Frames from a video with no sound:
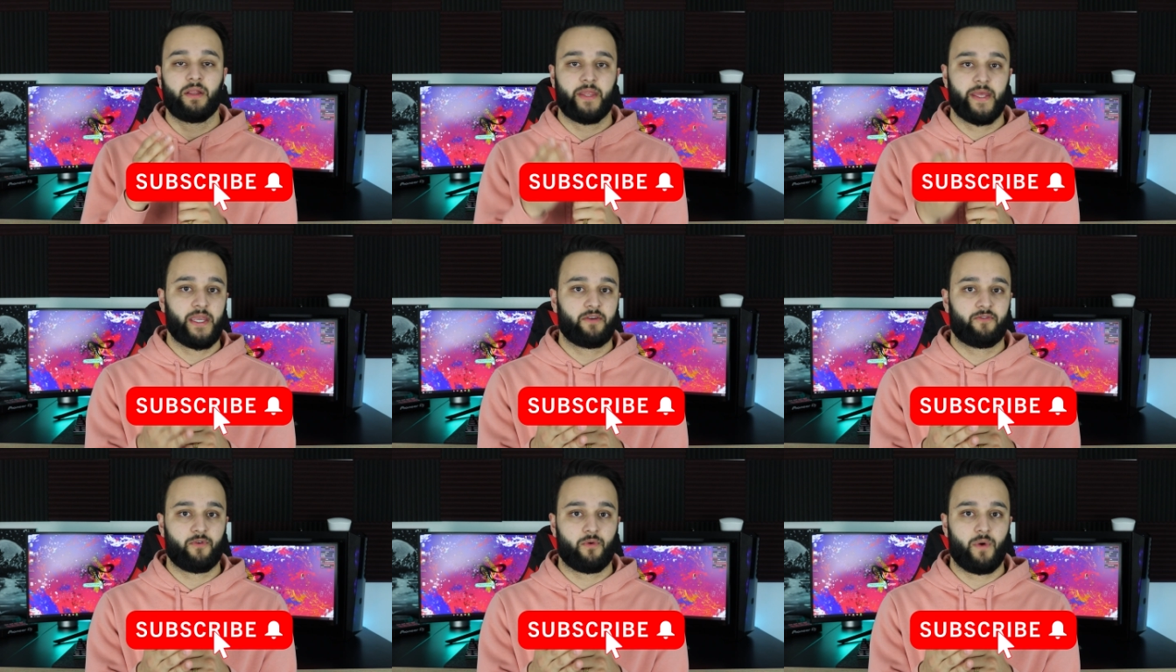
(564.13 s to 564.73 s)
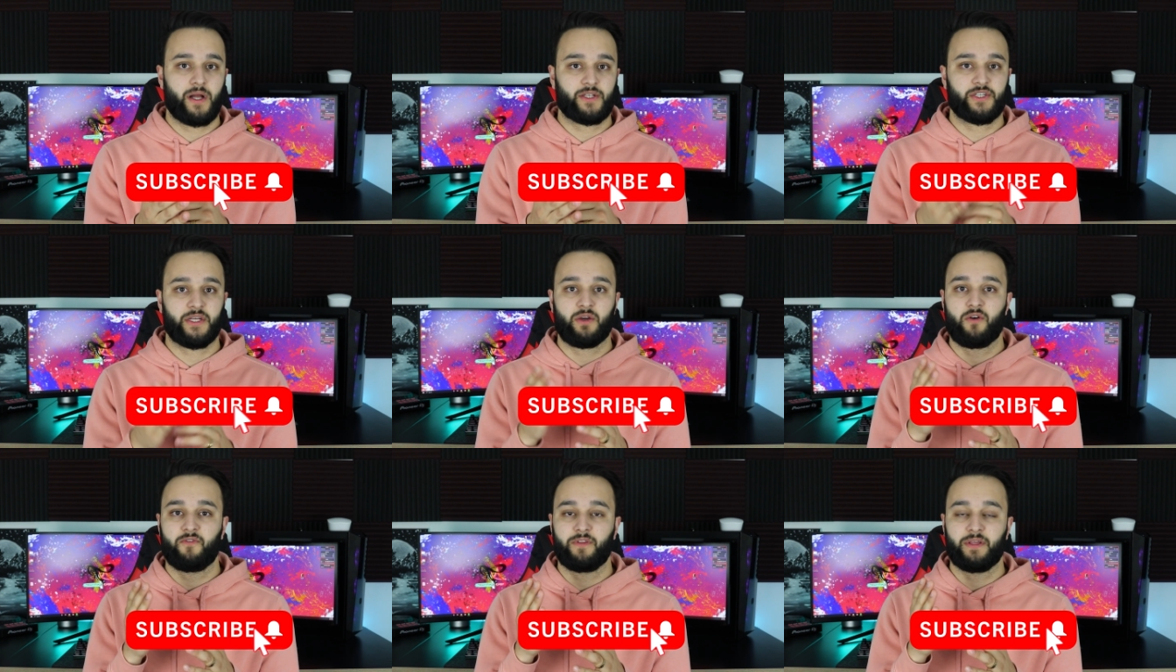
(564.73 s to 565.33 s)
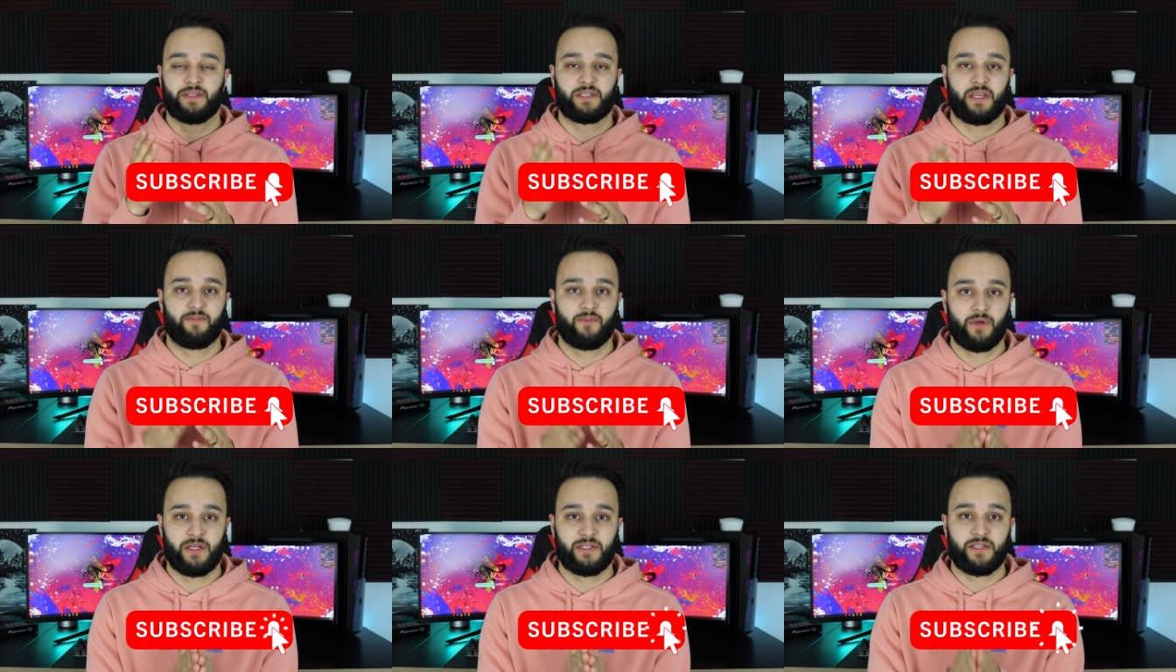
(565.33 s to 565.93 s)
Thank you for watching. Hopefully this
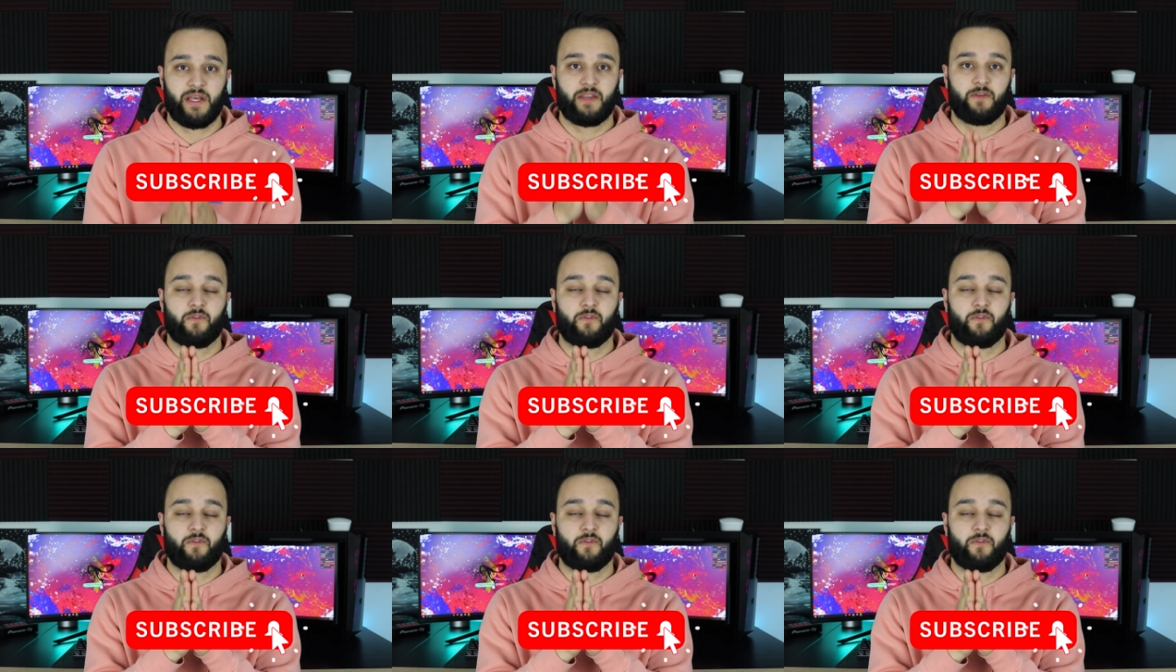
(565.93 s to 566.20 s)
gave you insight.